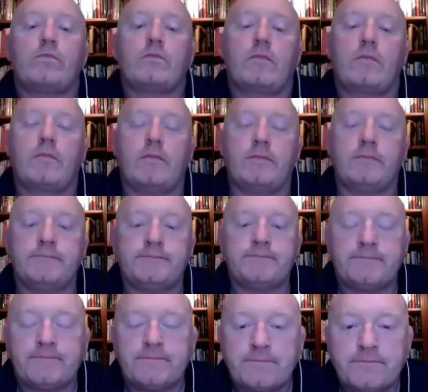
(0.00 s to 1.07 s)

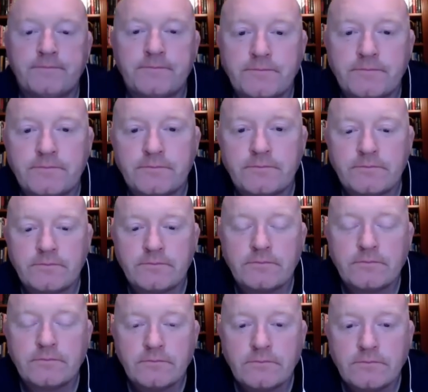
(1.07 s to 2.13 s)

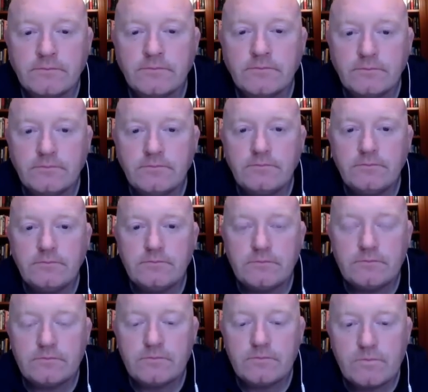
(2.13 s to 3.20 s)

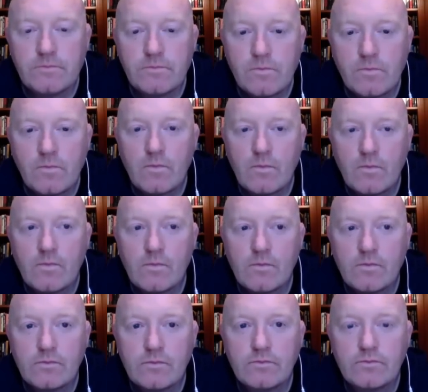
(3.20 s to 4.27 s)

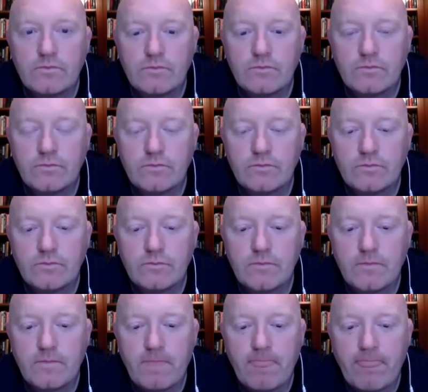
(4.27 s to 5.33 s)

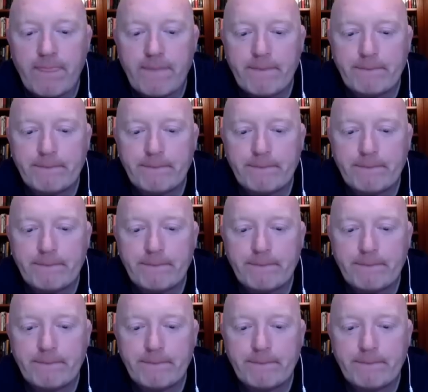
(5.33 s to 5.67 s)
The person shown says nothing.